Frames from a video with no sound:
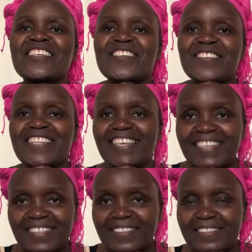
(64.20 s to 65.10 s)
you,
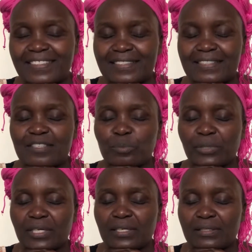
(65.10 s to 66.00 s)
thank you. Let us
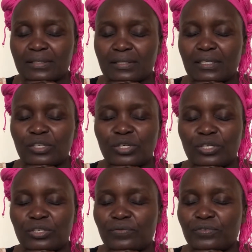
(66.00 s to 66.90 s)
pray. Thank you,
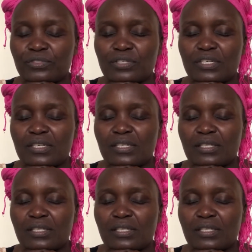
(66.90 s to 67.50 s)
God, for today.